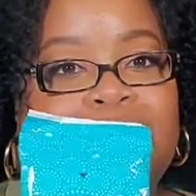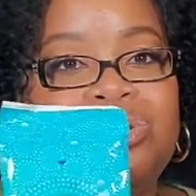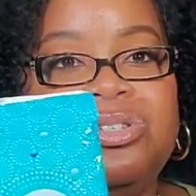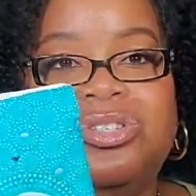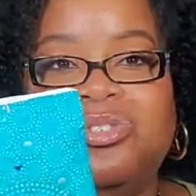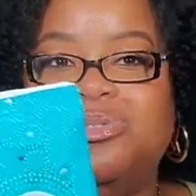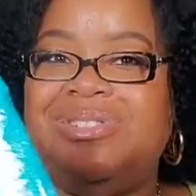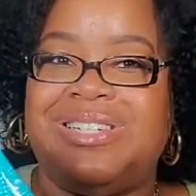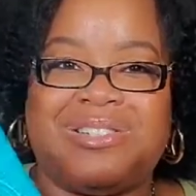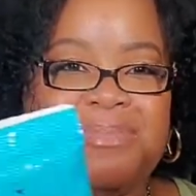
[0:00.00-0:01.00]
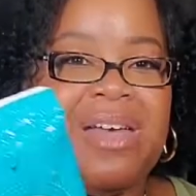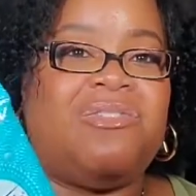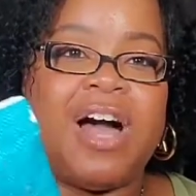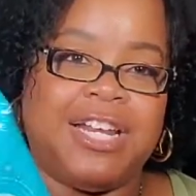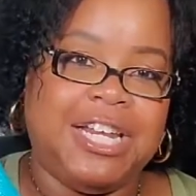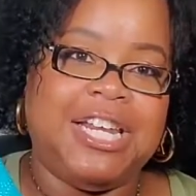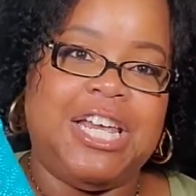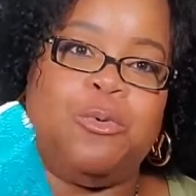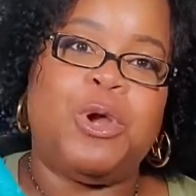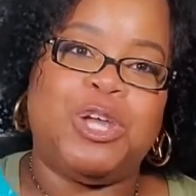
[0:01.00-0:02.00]
you just may find a
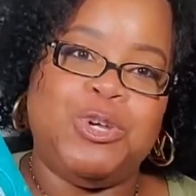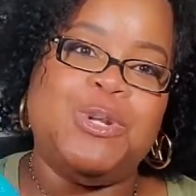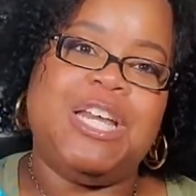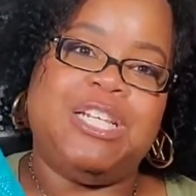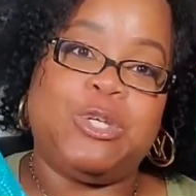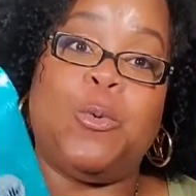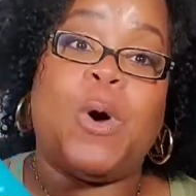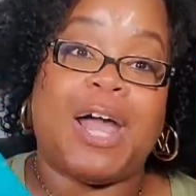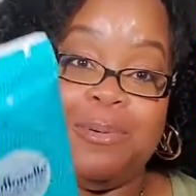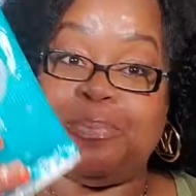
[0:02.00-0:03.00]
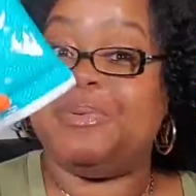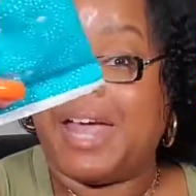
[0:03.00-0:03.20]
need where you need to wipe